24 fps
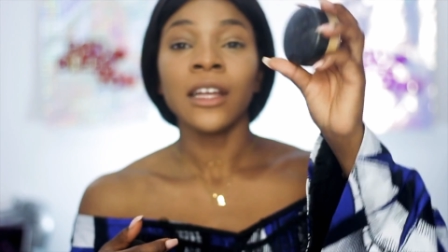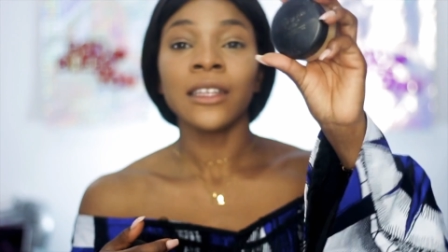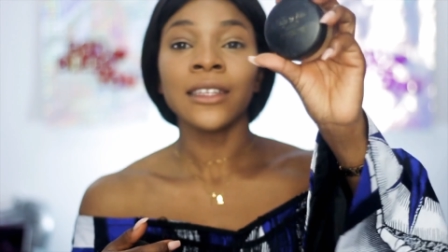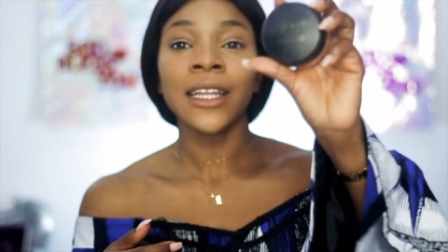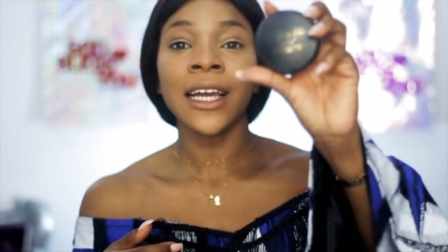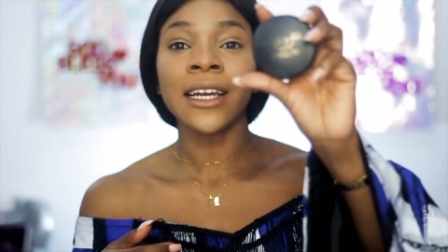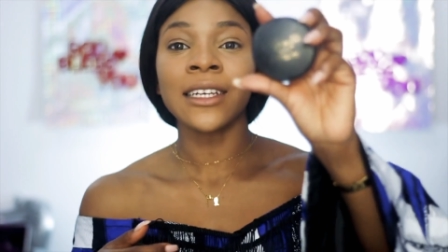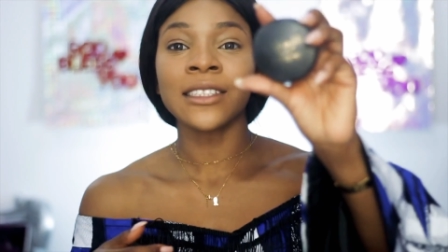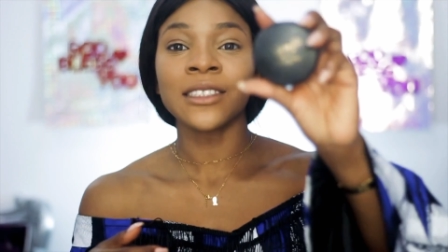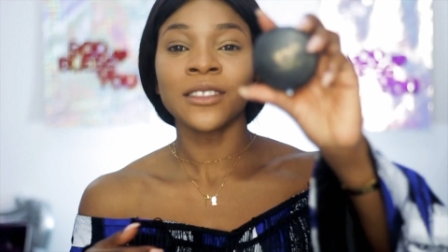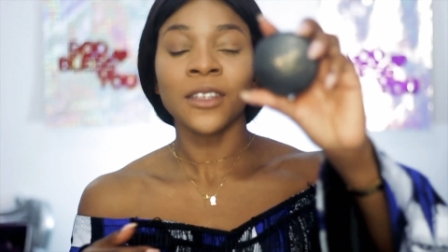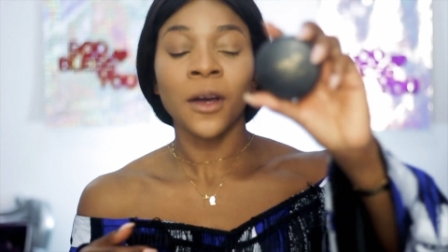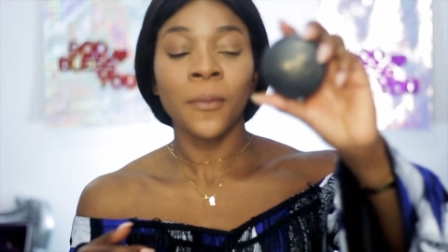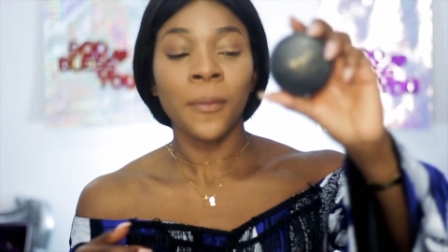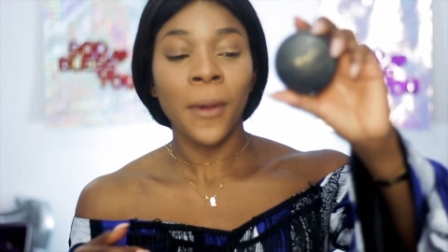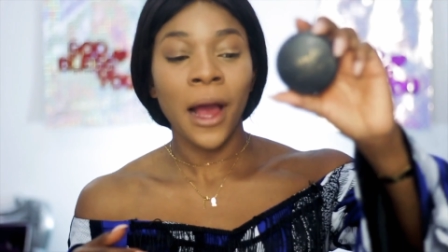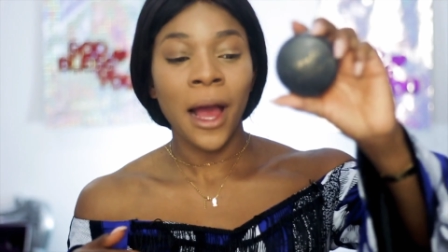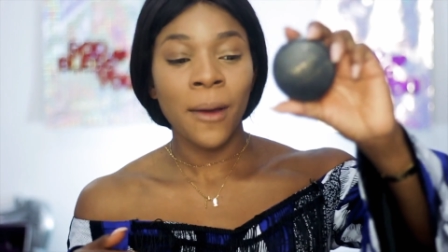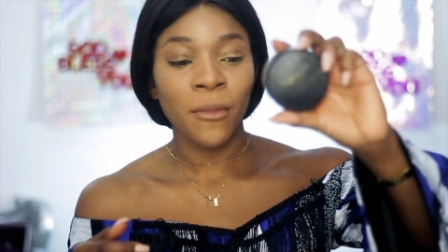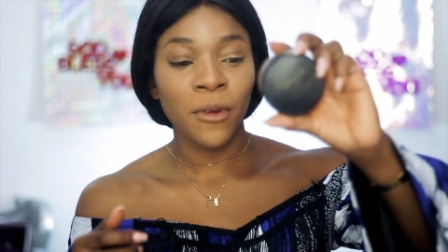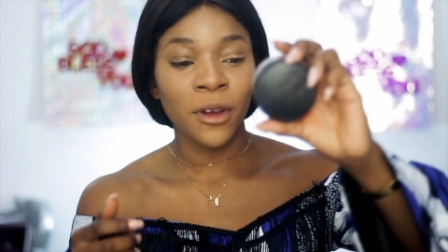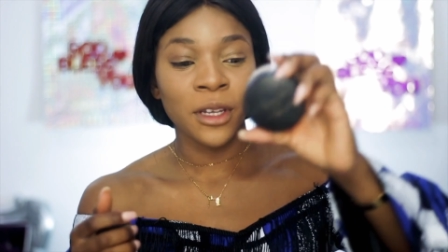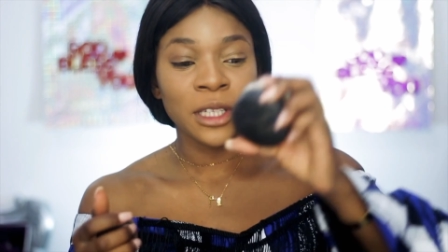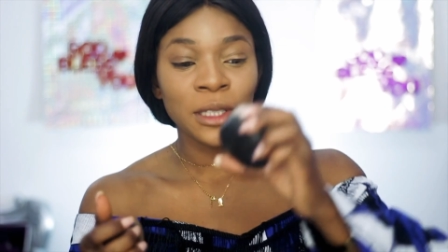Next up,
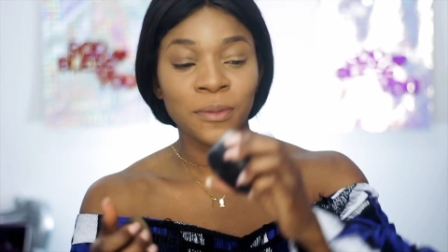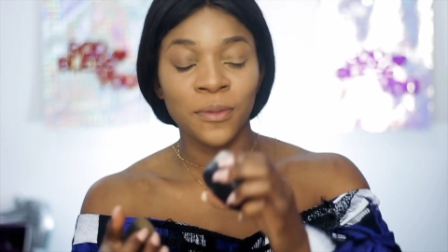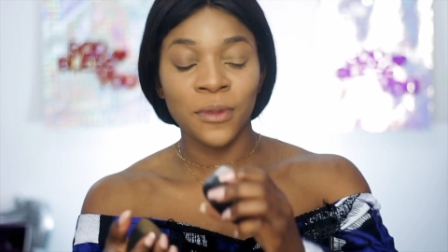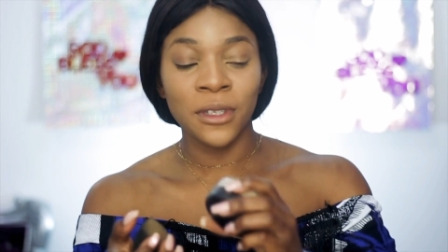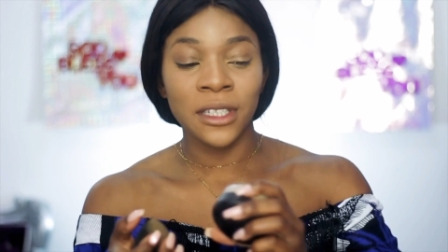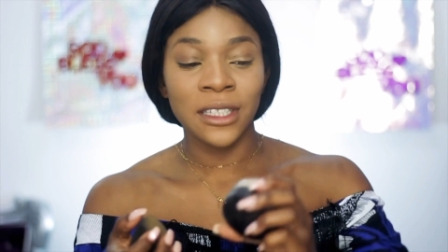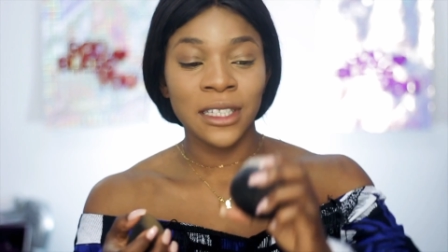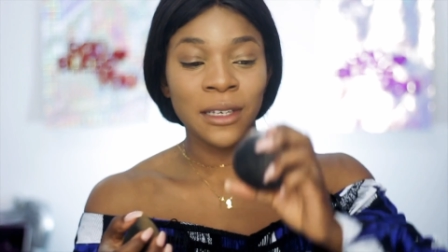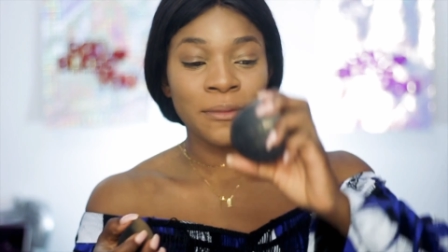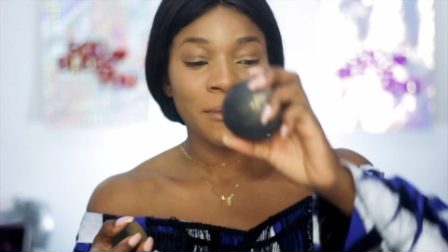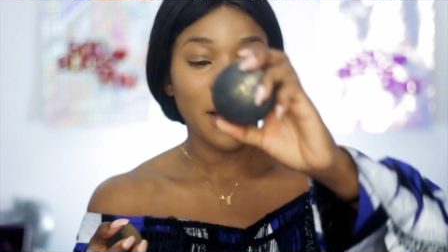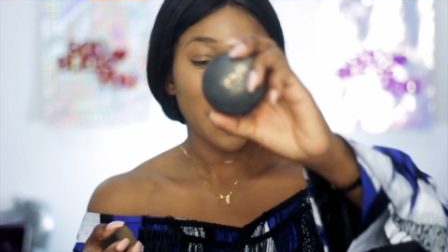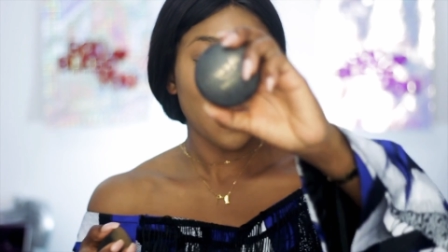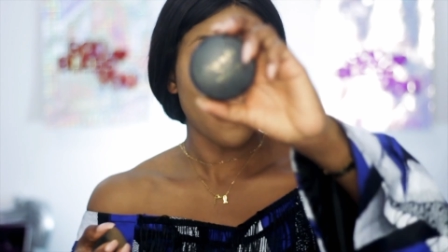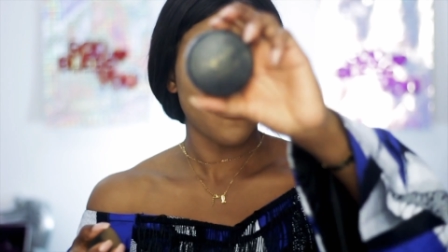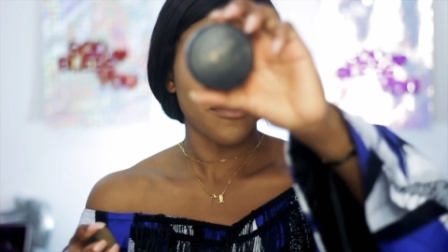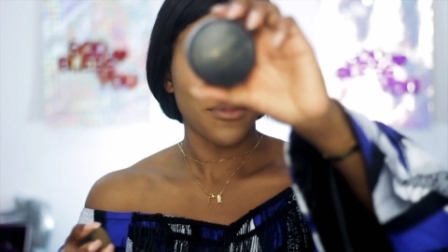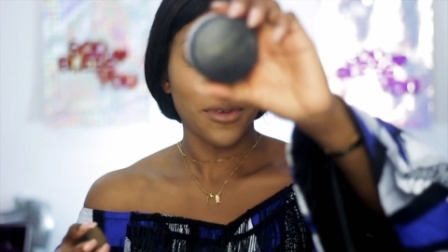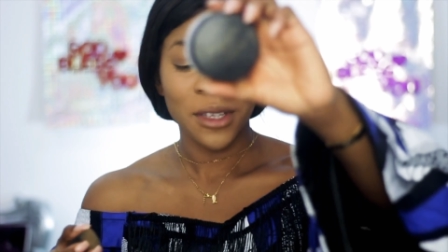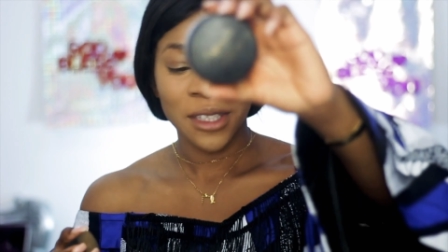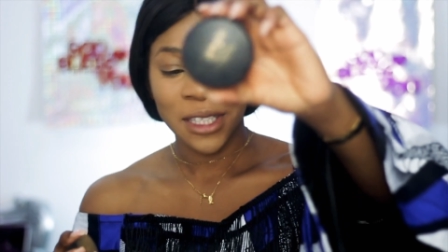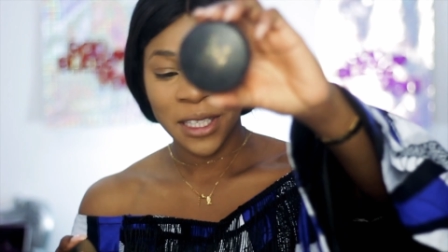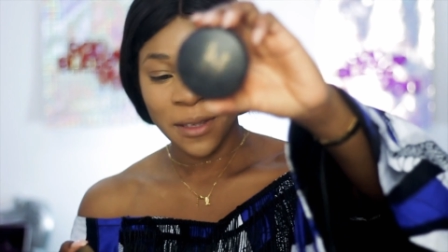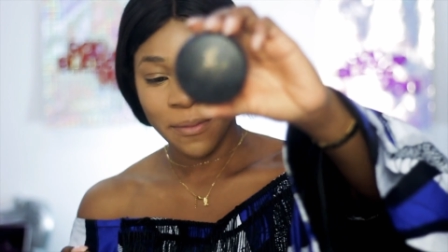I'm going to be using my
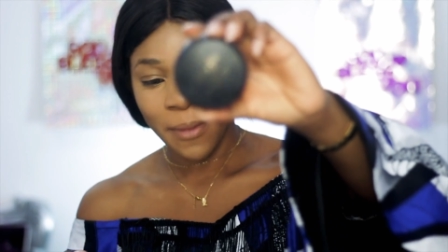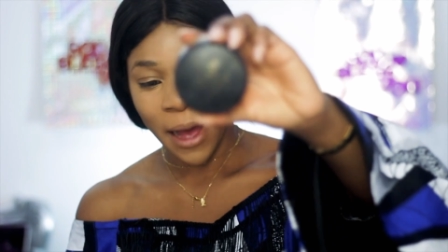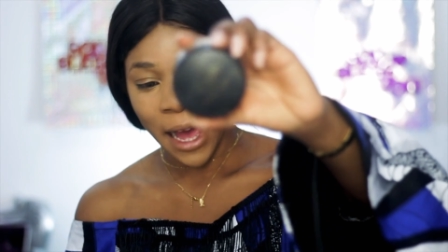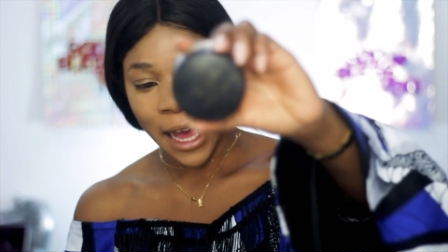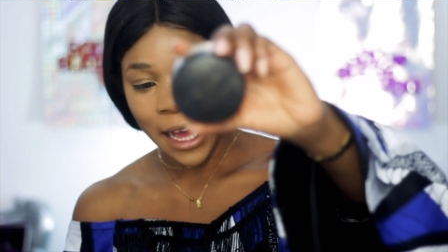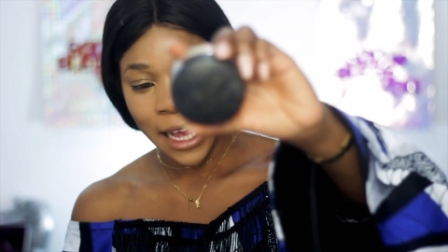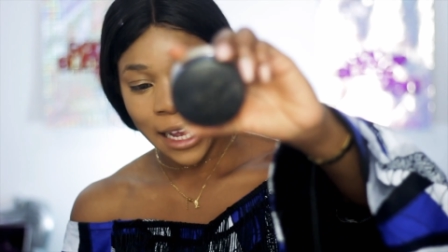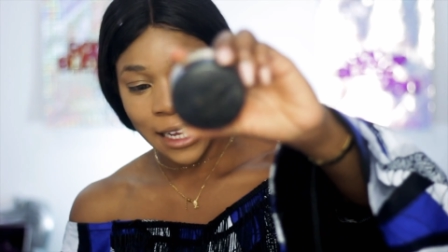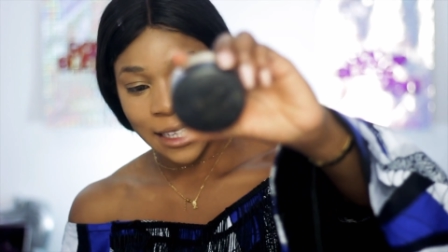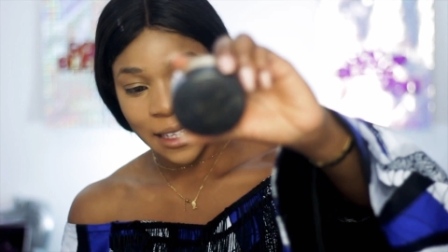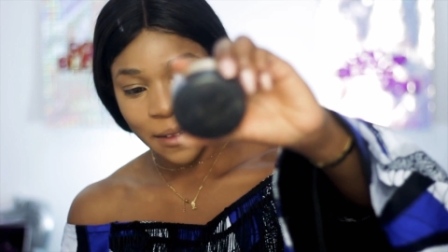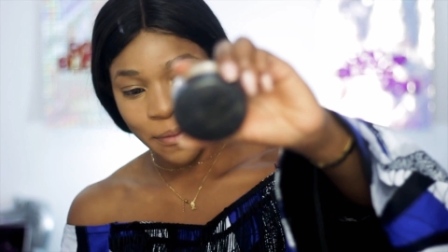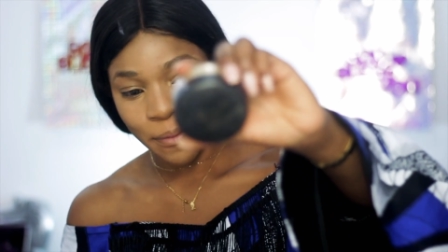Beauty by 80